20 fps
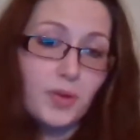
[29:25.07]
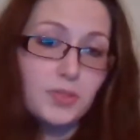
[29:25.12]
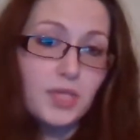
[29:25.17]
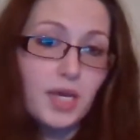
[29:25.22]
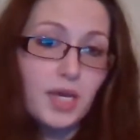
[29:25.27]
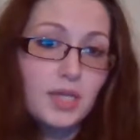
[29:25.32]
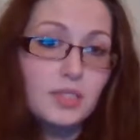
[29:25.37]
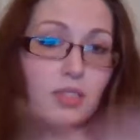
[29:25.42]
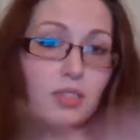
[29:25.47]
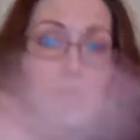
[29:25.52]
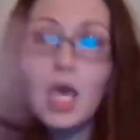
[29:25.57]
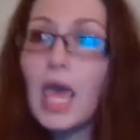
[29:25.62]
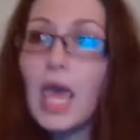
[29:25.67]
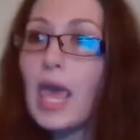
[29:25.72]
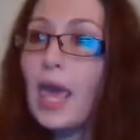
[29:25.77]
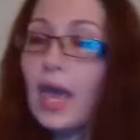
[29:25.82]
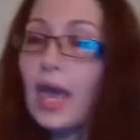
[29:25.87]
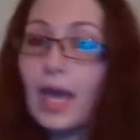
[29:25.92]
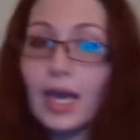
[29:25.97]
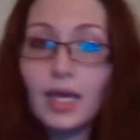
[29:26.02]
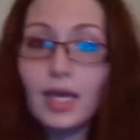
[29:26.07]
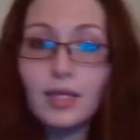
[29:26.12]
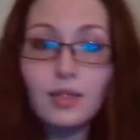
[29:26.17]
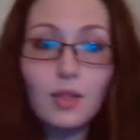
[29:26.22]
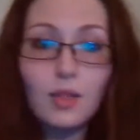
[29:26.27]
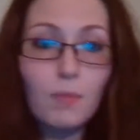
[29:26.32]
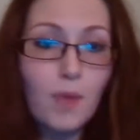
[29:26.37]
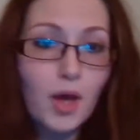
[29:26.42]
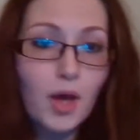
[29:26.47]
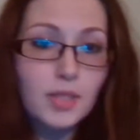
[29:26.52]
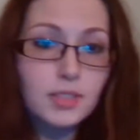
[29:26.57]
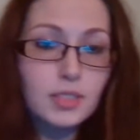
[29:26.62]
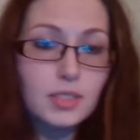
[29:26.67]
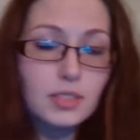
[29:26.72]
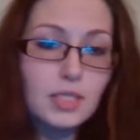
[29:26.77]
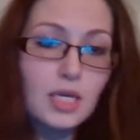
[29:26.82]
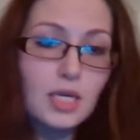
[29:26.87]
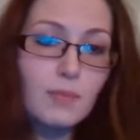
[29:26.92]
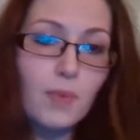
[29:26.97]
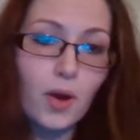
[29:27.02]
protest and the
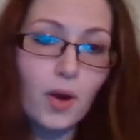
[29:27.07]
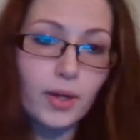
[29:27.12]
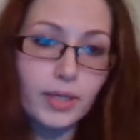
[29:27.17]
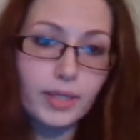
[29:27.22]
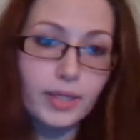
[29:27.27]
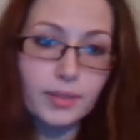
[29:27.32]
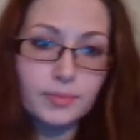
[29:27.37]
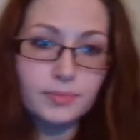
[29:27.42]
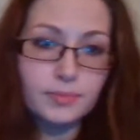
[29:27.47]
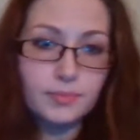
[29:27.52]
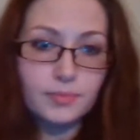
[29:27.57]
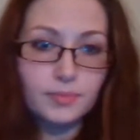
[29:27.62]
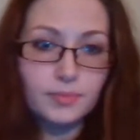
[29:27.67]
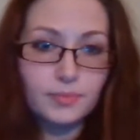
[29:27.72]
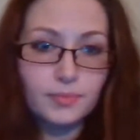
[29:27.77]
Boston Tea Party.